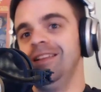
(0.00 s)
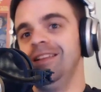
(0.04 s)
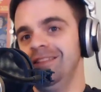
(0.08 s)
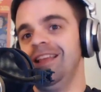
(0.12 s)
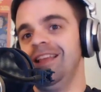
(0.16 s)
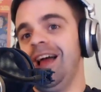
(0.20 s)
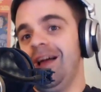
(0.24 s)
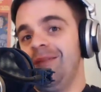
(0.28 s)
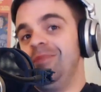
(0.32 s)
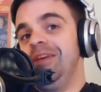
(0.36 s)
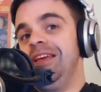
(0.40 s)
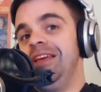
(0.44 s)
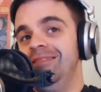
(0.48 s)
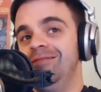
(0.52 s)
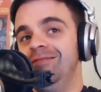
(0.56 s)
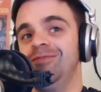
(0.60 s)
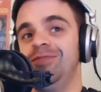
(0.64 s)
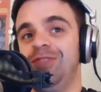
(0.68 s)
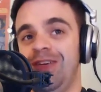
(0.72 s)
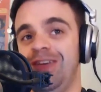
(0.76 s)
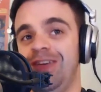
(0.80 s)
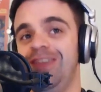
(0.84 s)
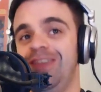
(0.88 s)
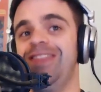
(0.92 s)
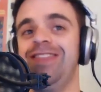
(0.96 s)
I mean,
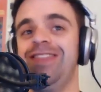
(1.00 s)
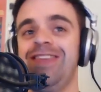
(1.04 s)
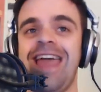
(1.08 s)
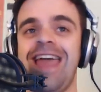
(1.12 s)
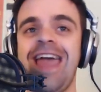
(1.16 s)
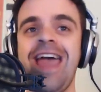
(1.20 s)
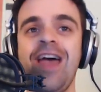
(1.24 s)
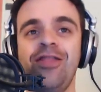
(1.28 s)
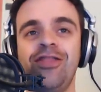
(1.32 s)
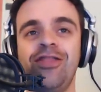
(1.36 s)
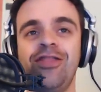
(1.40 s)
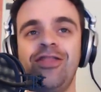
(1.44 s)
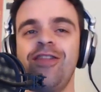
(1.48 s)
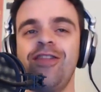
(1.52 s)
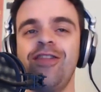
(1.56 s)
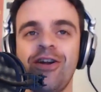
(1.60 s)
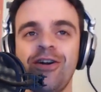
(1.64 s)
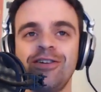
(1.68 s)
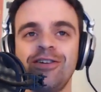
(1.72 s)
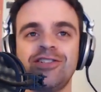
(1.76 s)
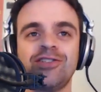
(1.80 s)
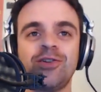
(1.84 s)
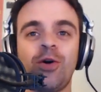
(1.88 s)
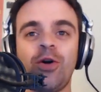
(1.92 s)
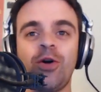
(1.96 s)

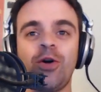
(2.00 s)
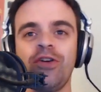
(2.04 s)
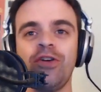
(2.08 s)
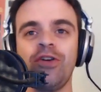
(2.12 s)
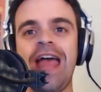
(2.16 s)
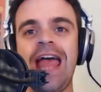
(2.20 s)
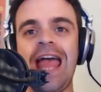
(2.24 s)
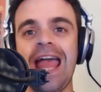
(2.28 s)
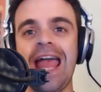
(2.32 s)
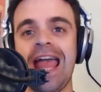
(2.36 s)
they're sort of